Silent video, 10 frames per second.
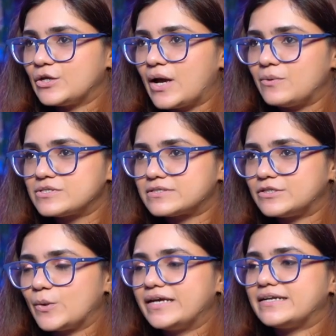I was
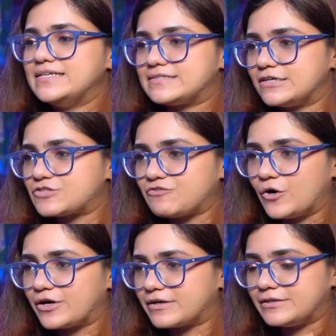doing a research
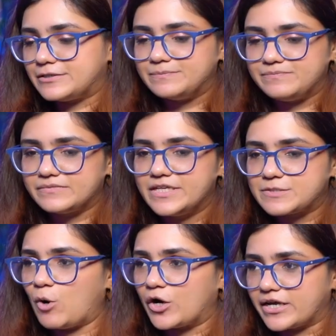for this
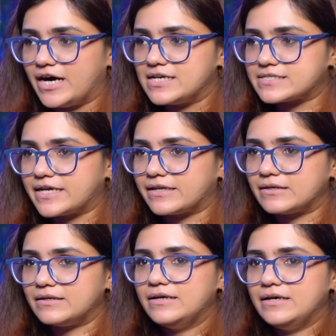podcast
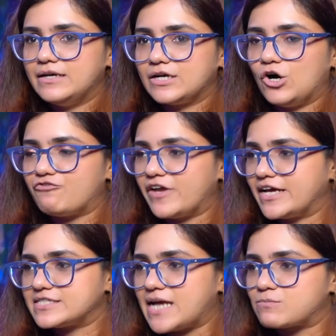and coffee
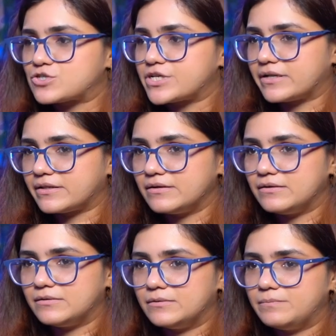
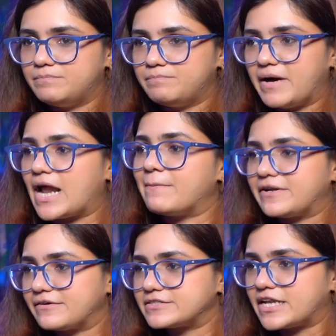consumption
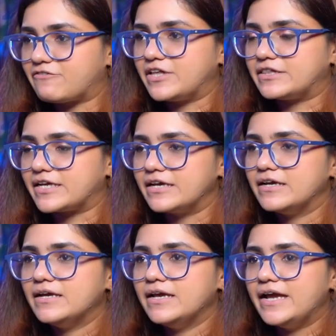parameters and everything.
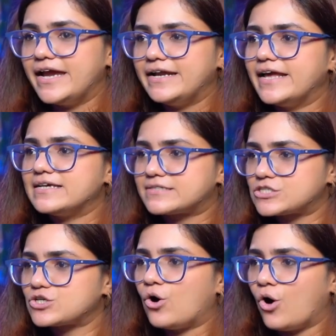India is such
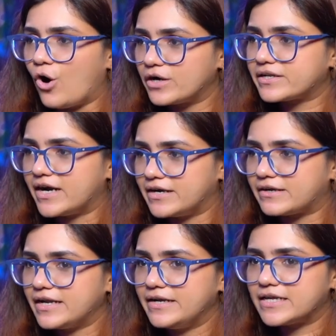a hot
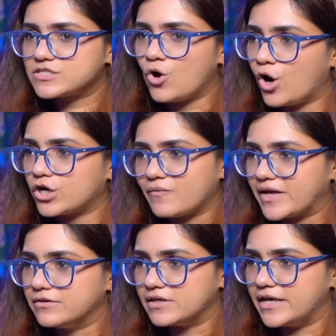country. It has hot
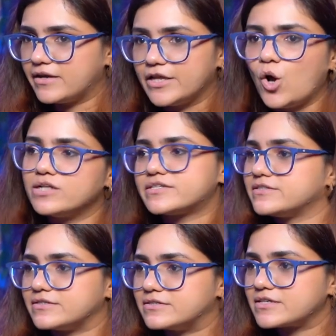weather, like in all
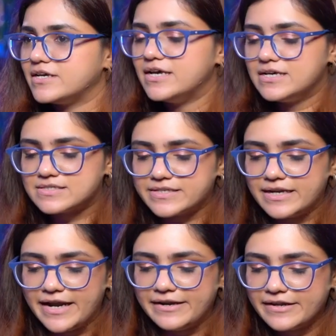seasons. Still,
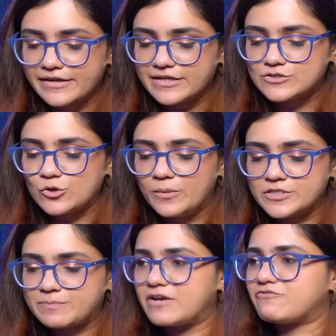Indian consumers
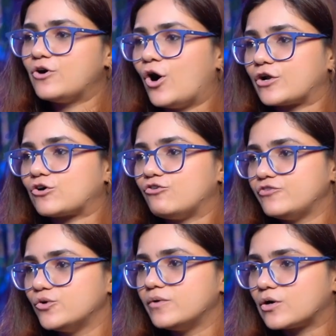prefer hot coffee
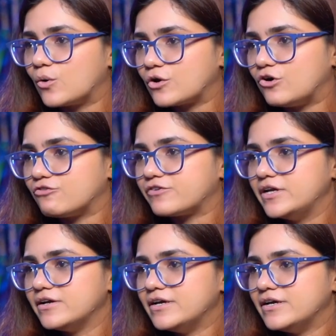over cold coffee.
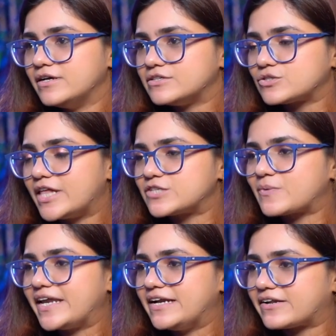So that's
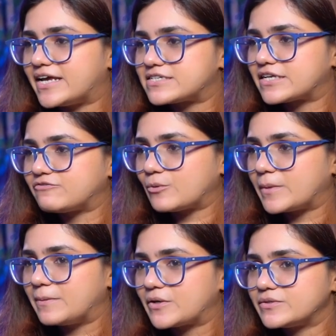very interesting for me
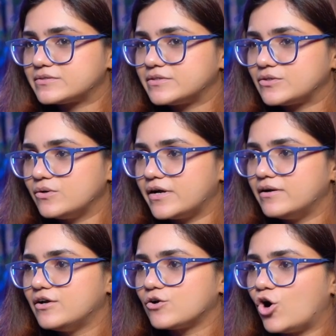because,
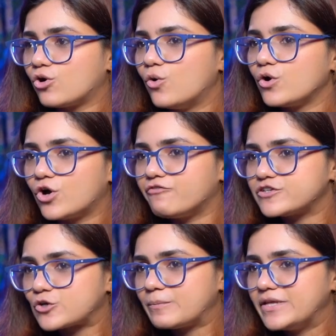cold coffee
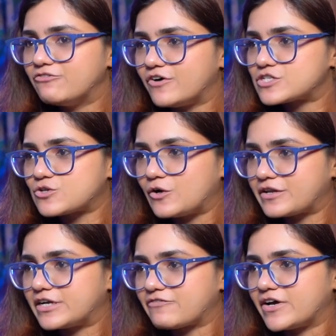should be the first
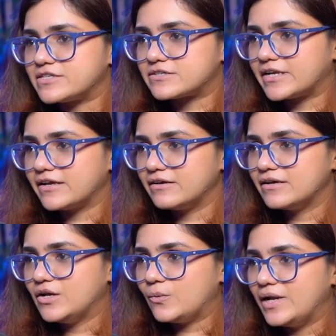alternative considering
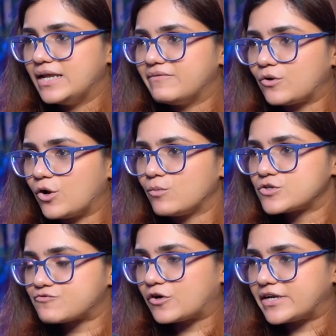we live in
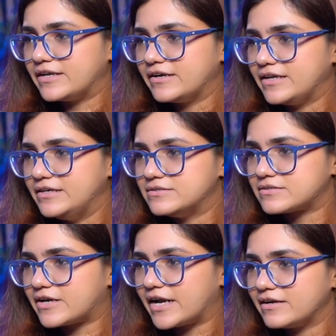almost 40 degrees,
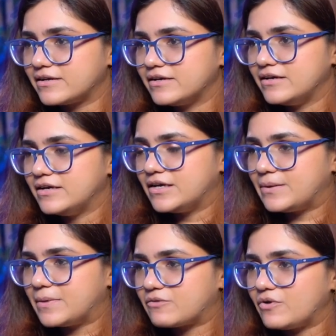right?
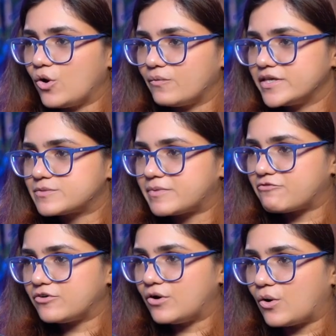But we always
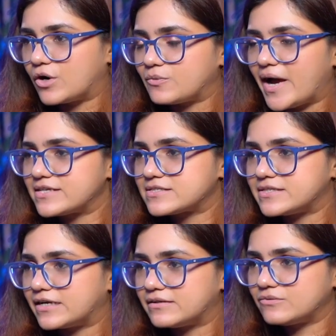prefer hot. Why is
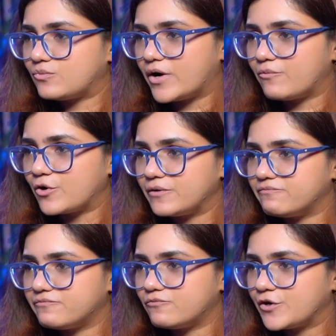that? What do
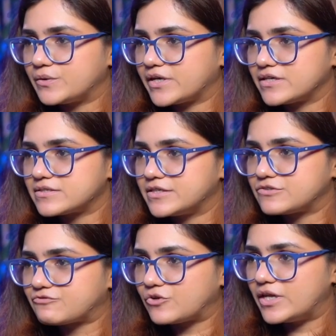you think is the reason
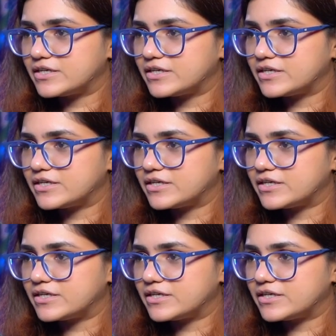for that?